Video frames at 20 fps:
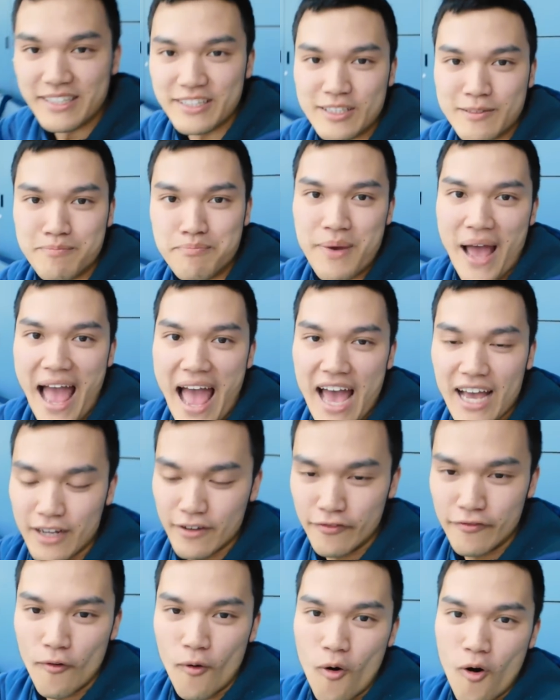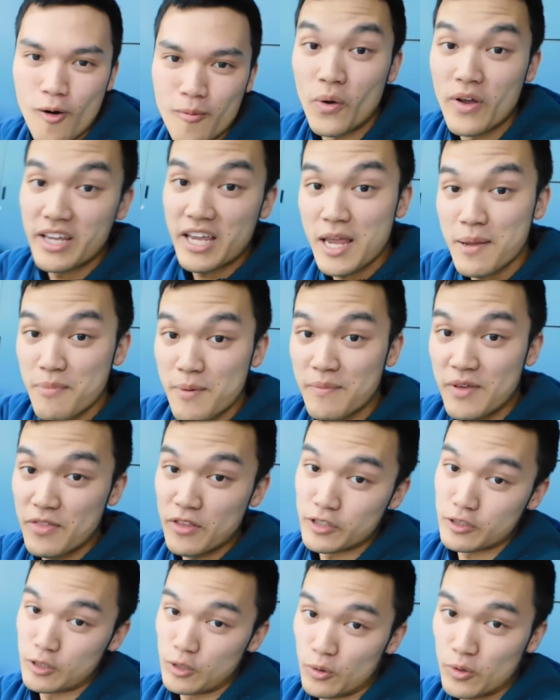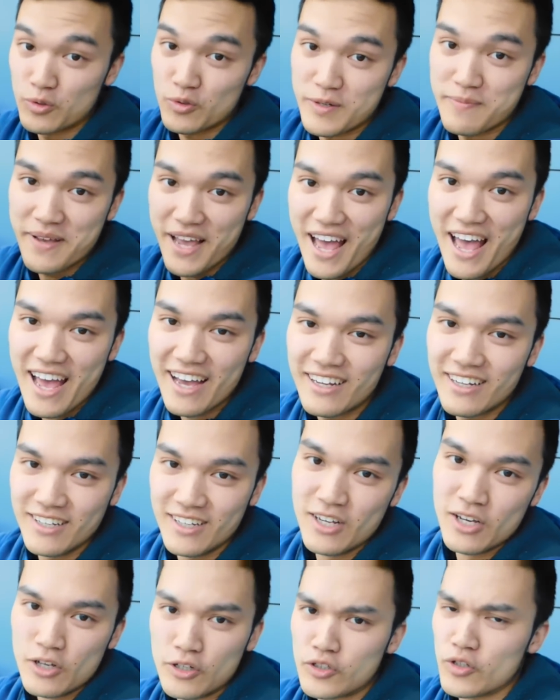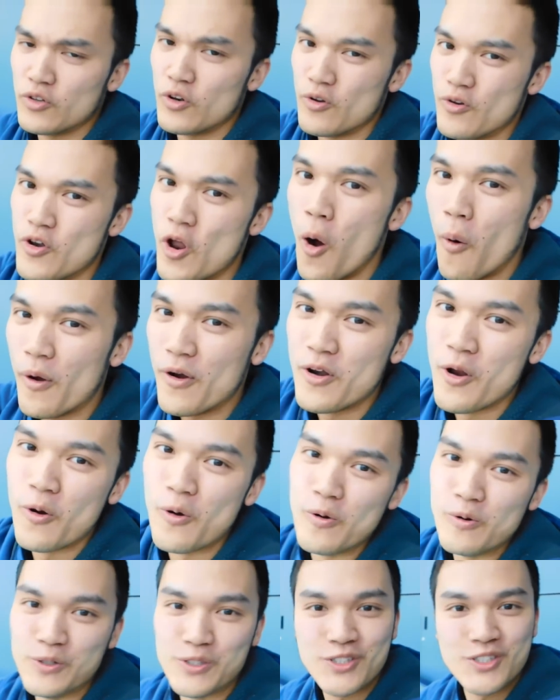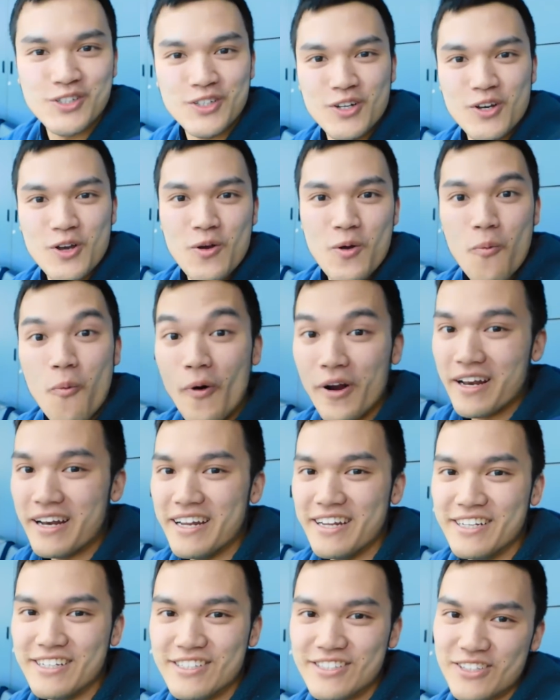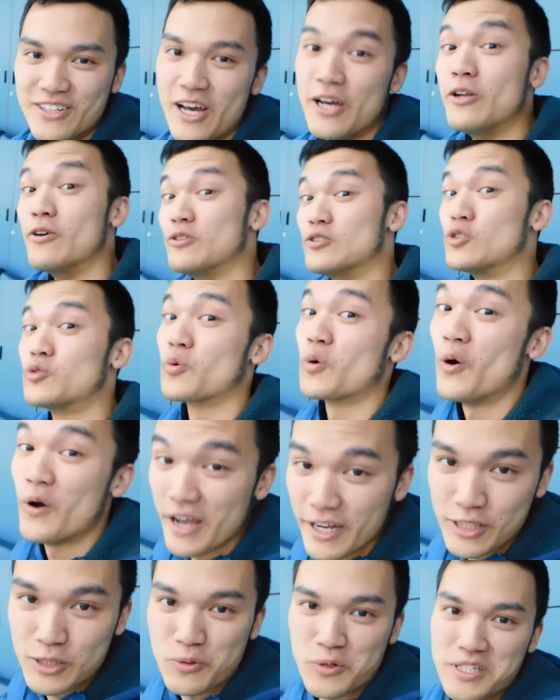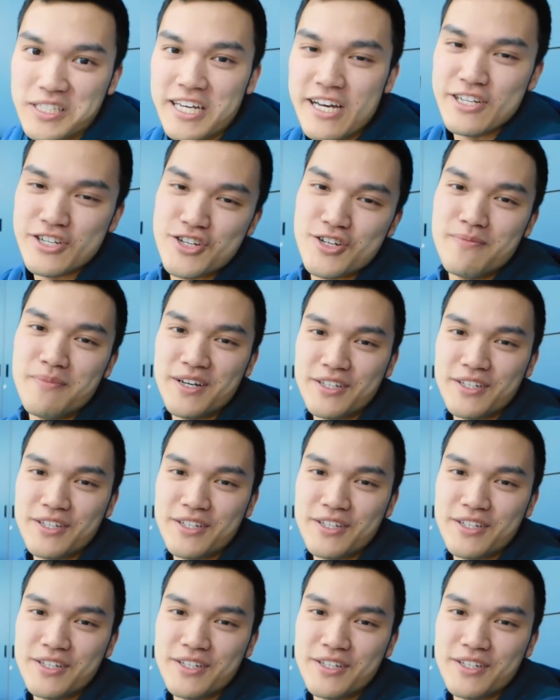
In his bag form. I keep him in this laundry bag, so no one knows what it is, and I don't draw extra attention to